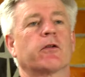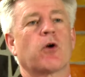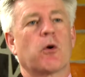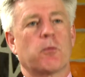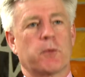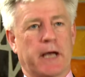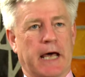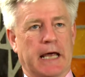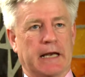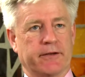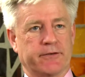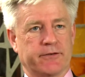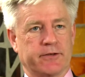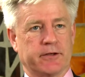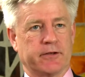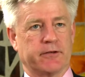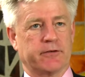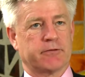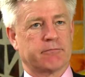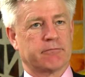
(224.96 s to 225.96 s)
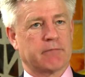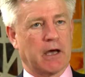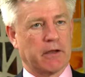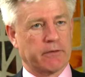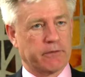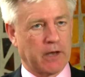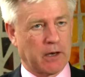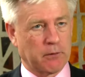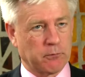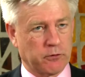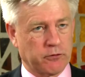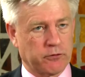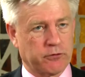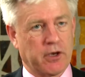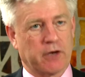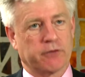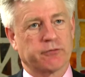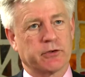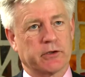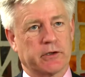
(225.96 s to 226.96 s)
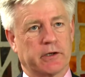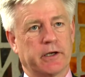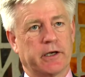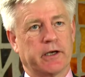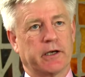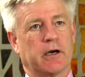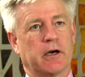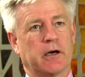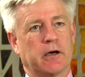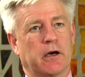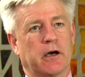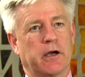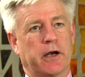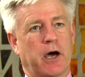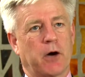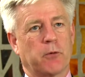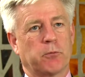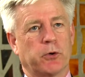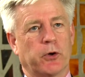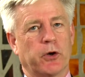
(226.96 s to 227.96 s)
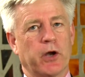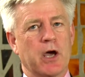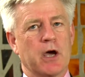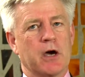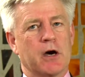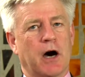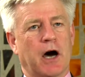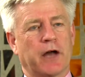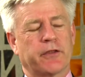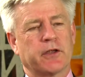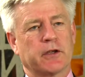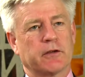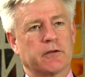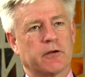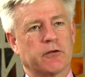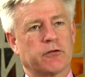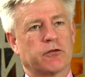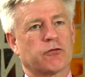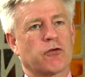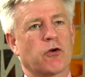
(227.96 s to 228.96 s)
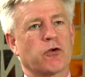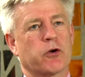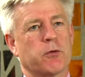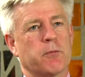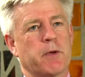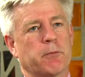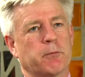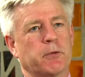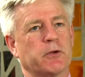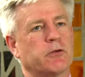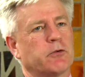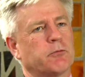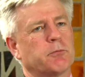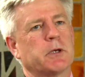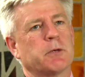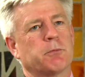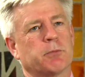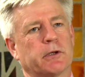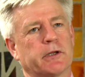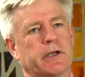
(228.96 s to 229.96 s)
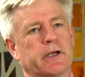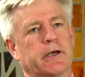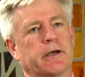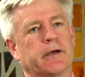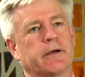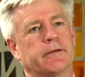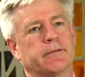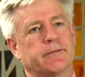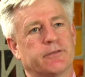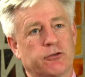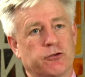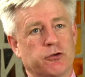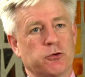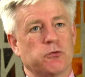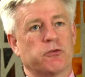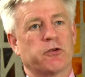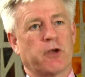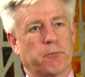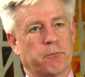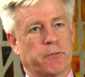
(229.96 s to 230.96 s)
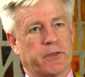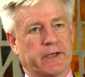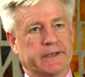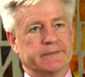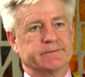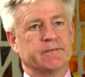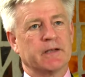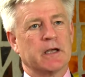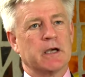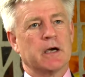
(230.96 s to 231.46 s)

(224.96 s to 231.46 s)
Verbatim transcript: the commonalities, that, that was definitely a, an output. I think there's a strong commitment of people here to do something.